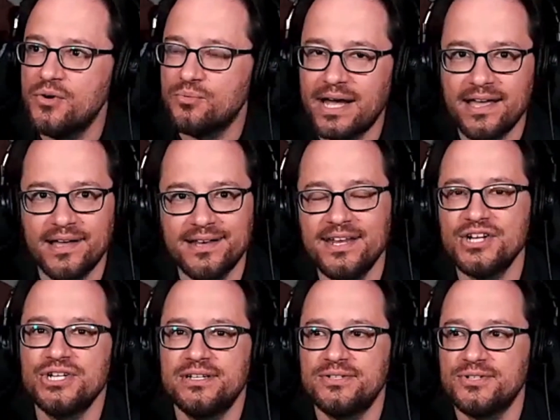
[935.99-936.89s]

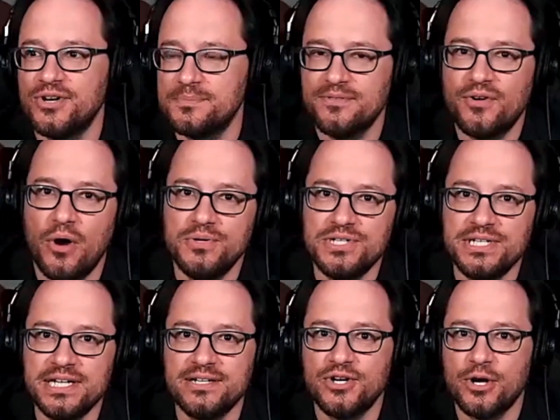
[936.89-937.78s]
recognition, in terms of
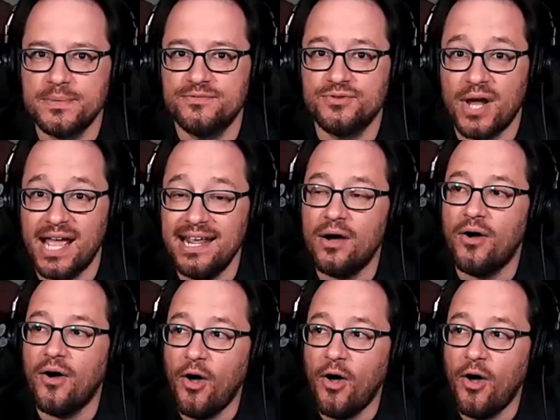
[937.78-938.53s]
coaching, in terms of training,